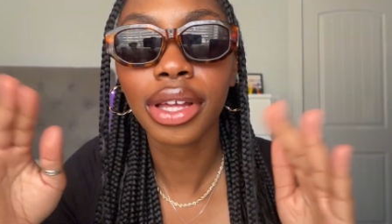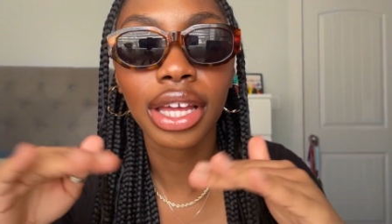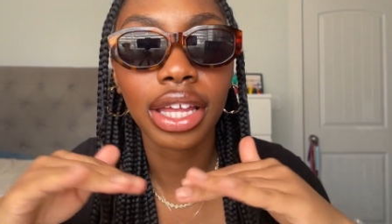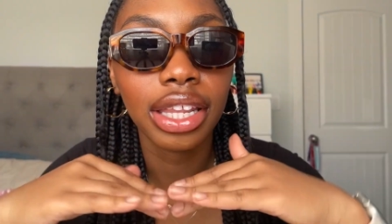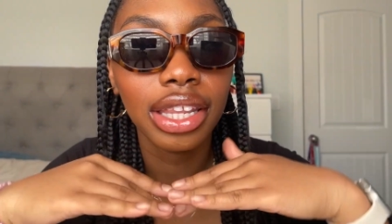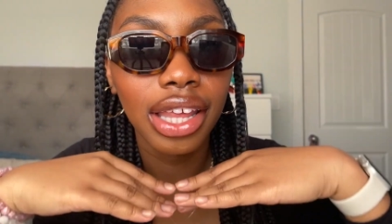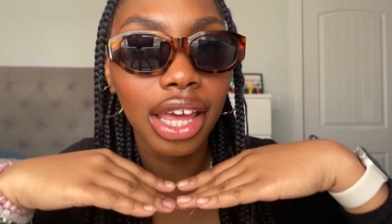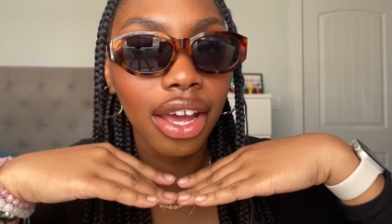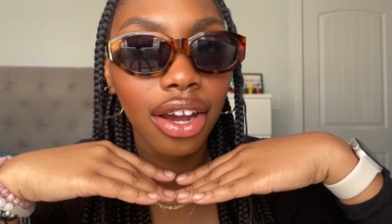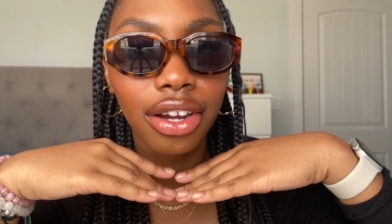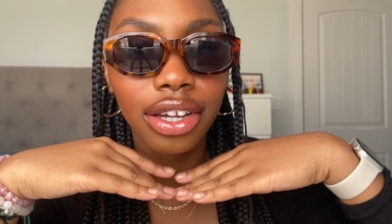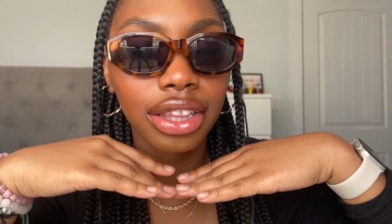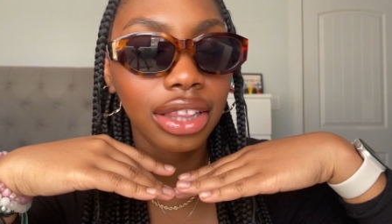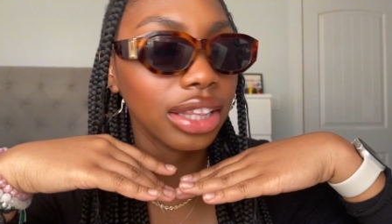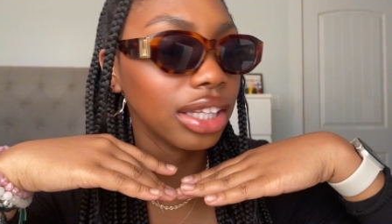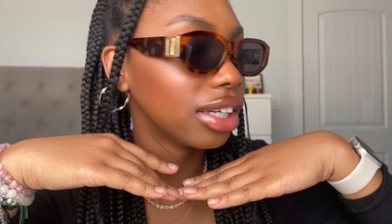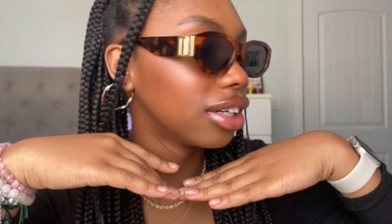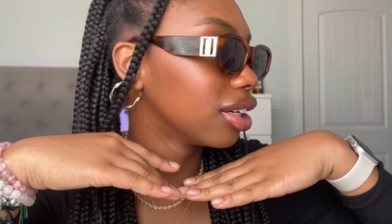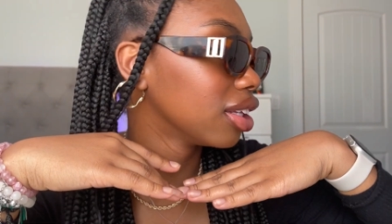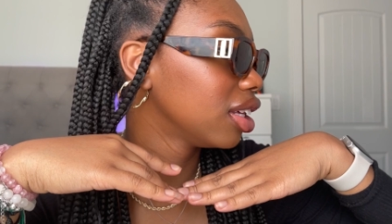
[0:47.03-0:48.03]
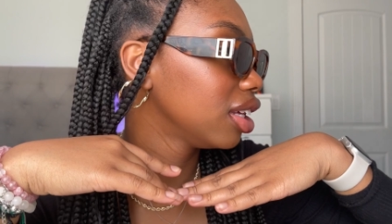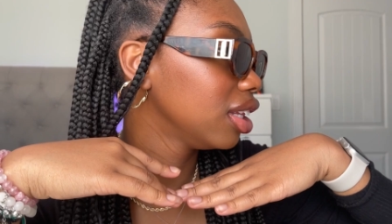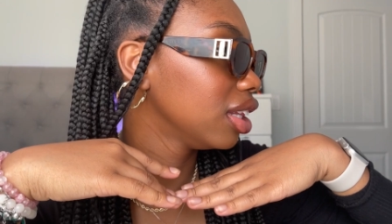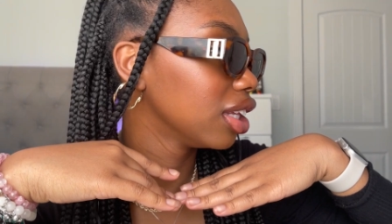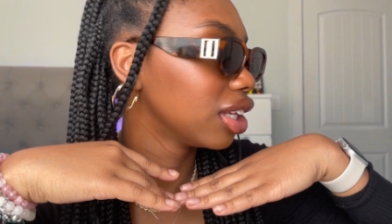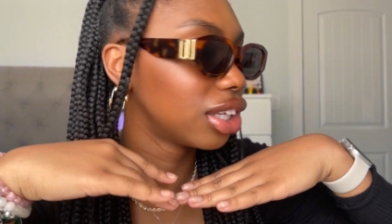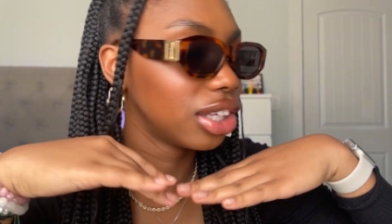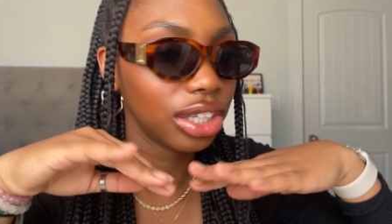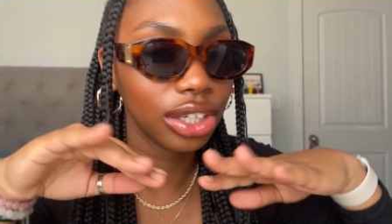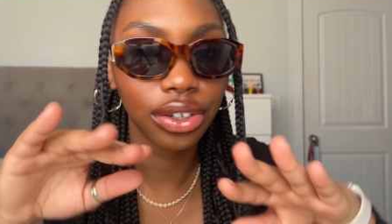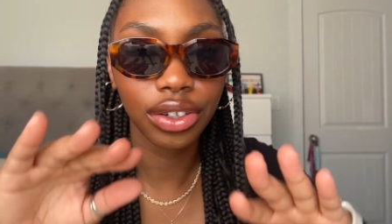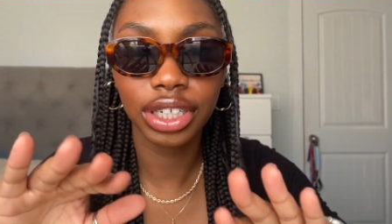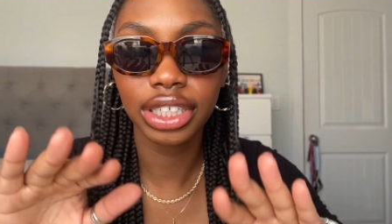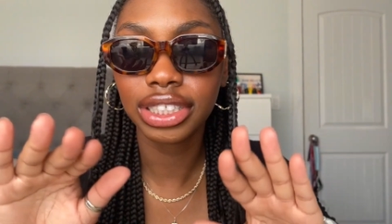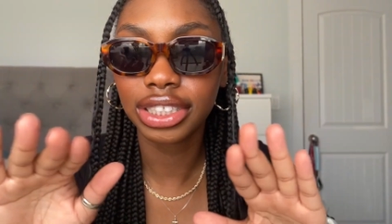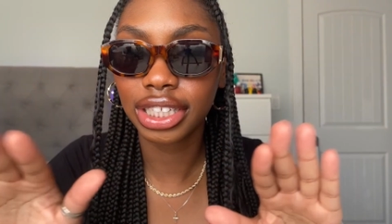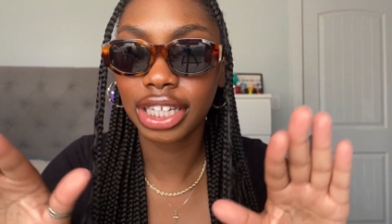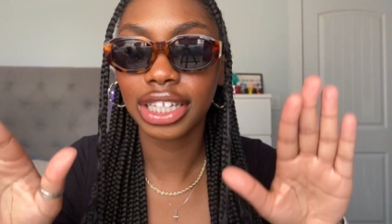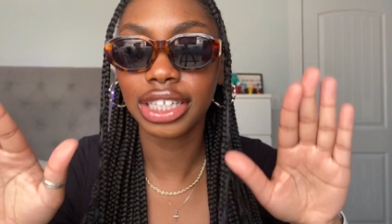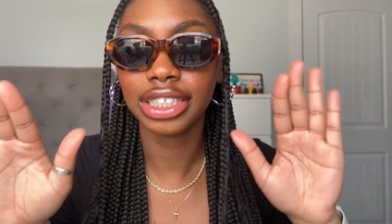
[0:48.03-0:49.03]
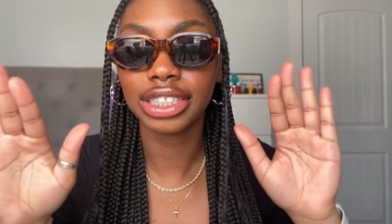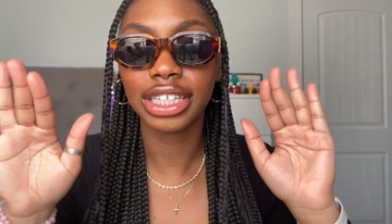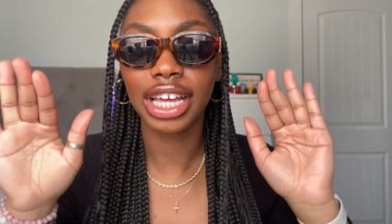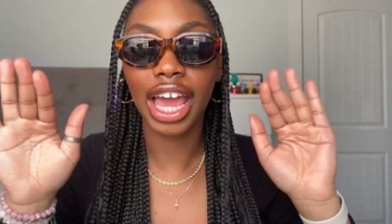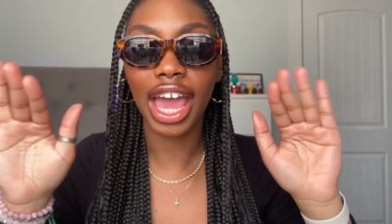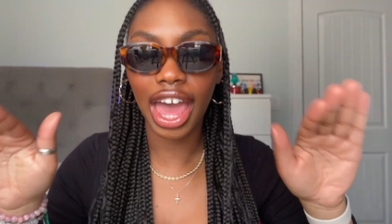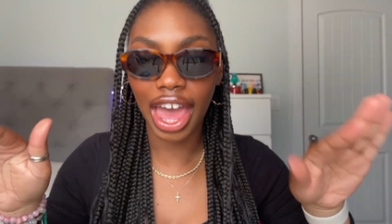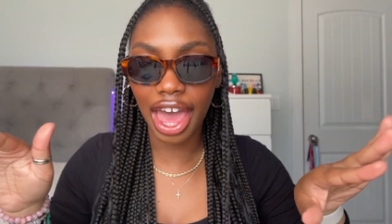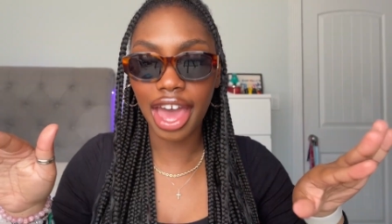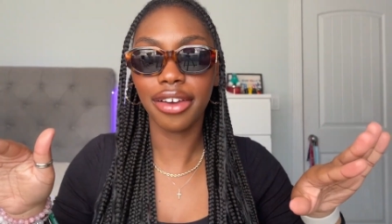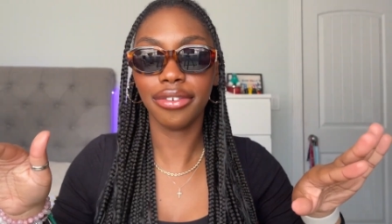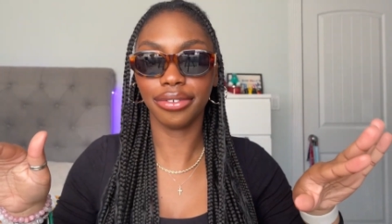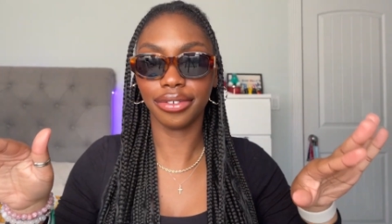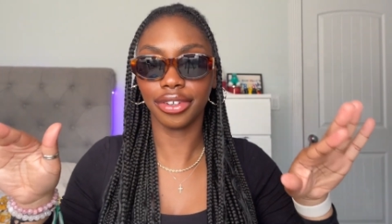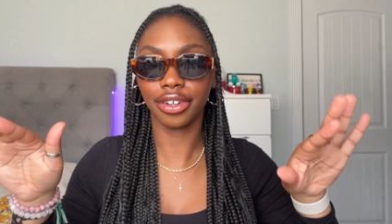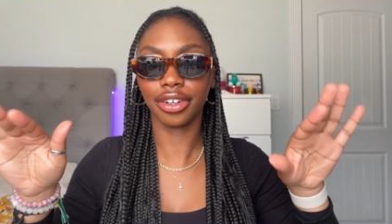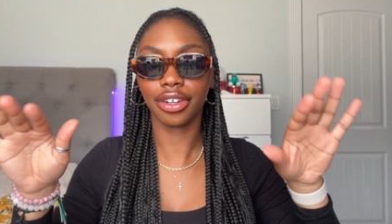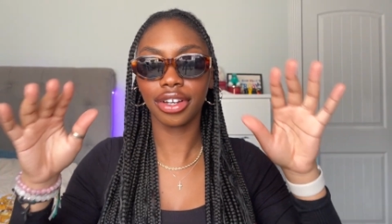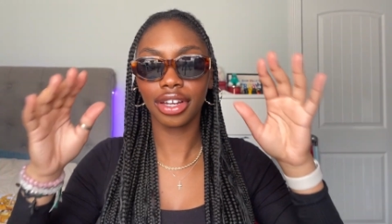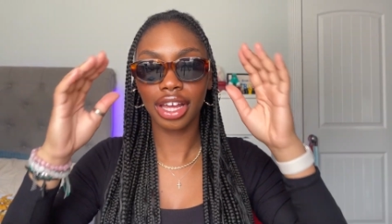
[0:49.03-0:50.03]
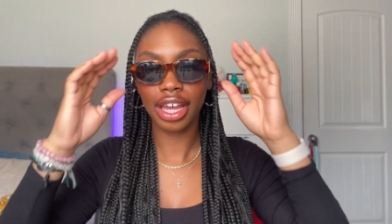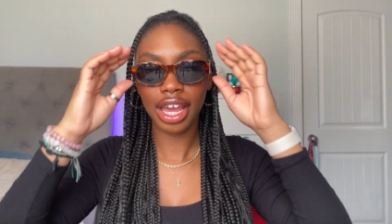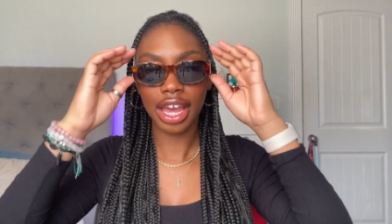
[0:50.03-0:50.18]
they are literally the cutest things ever